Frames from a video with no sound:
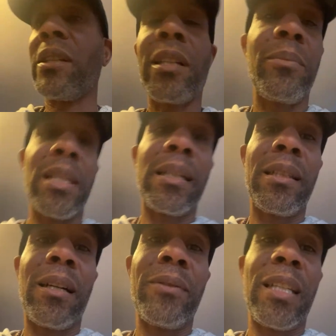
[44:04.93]
it comes out of
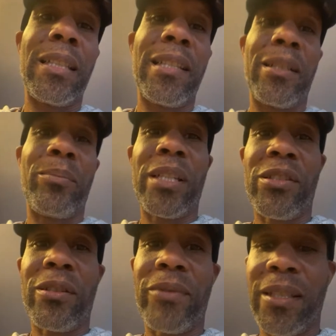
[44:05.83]
the oven, I'll take a
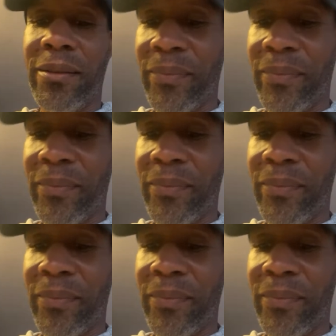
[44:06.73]
picture of it.